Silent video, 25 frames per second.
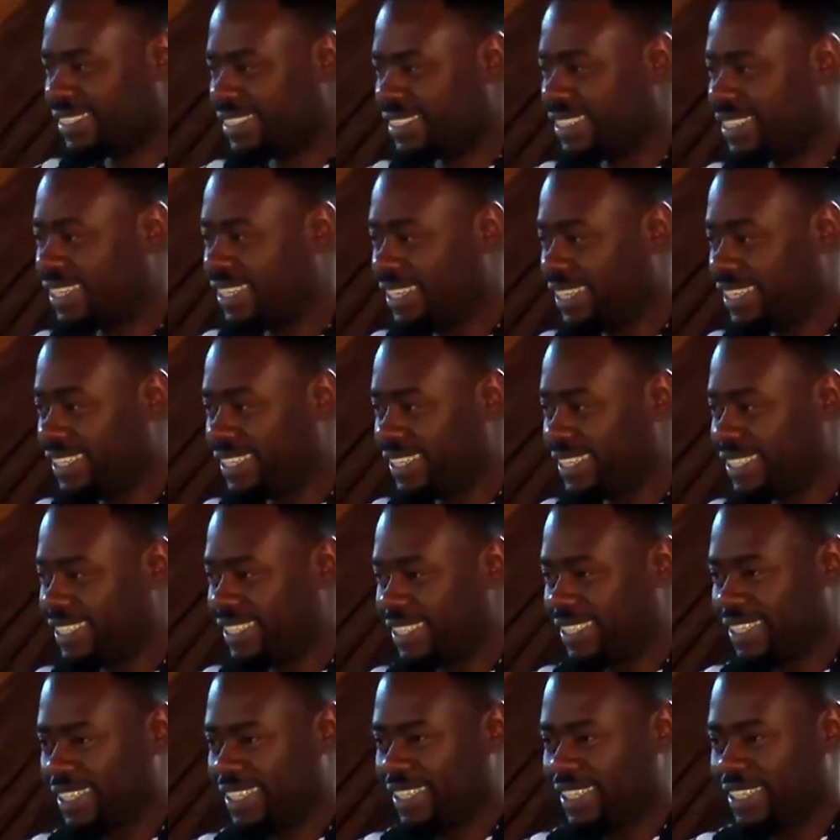Huh?
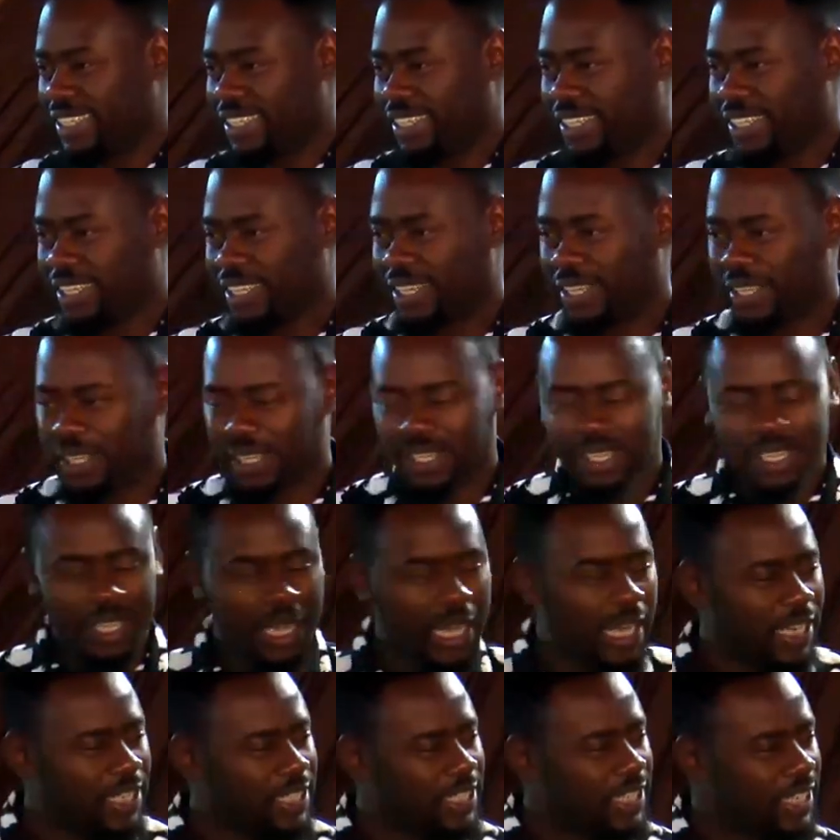There
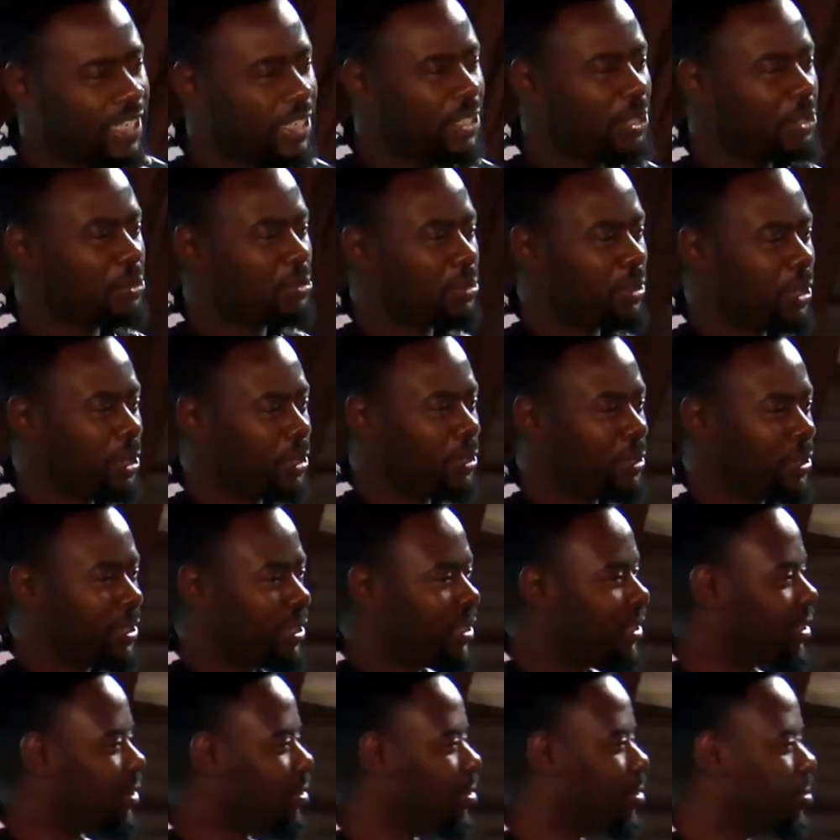are days where
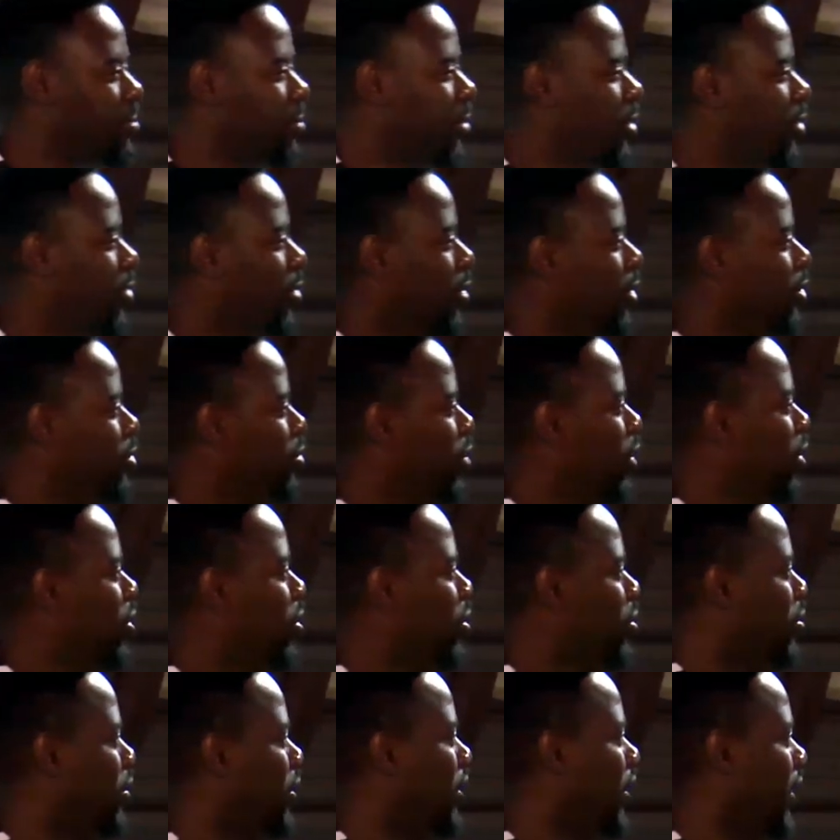we'll be going to a
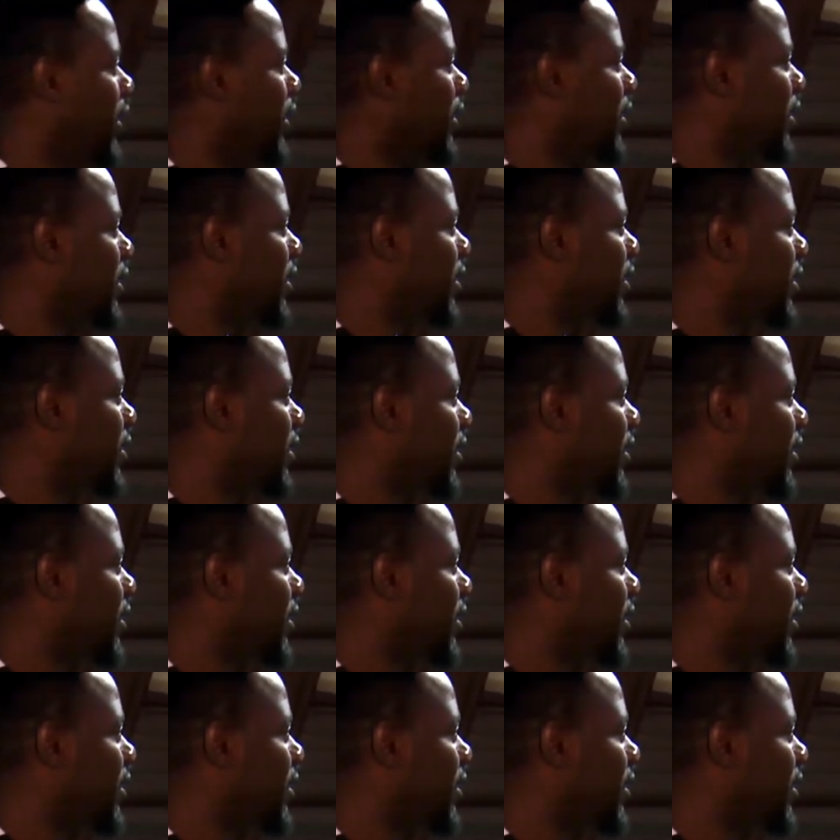crusade